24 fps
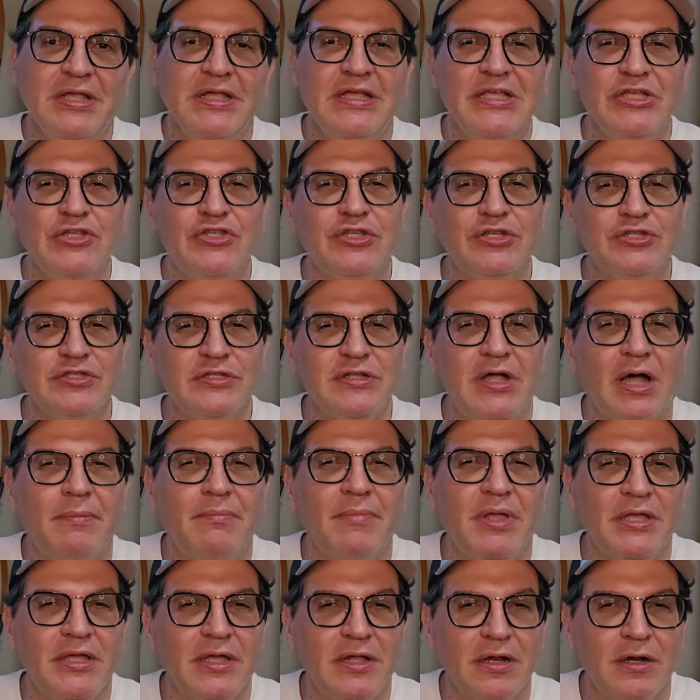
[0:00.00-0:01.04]
He's just not
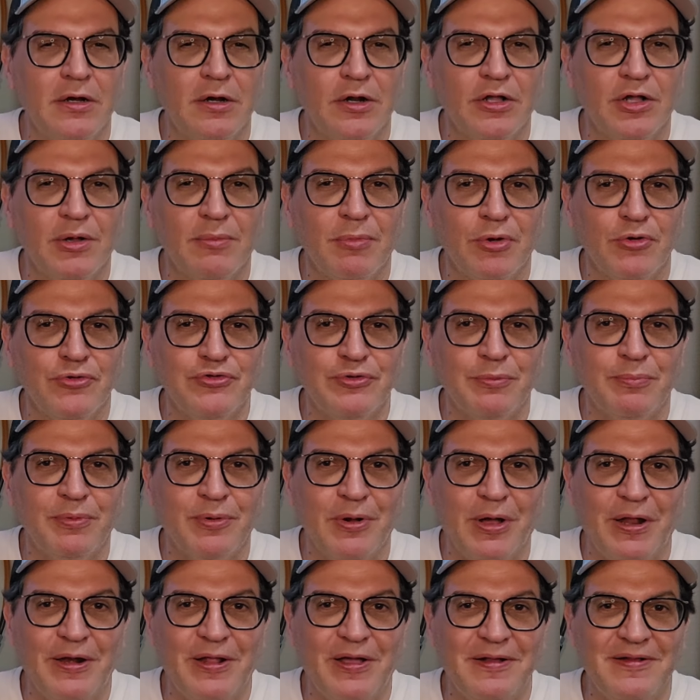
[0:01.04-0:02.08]
making it a commercial
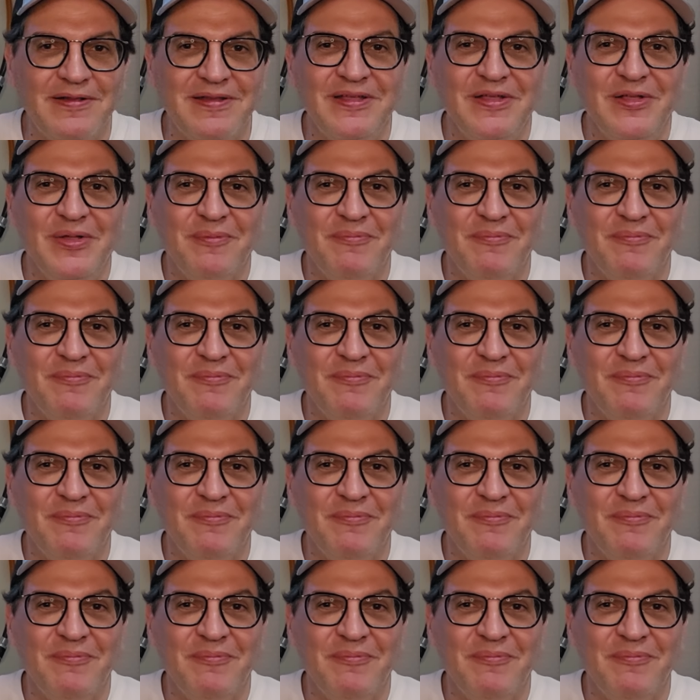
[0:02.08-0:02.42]
product,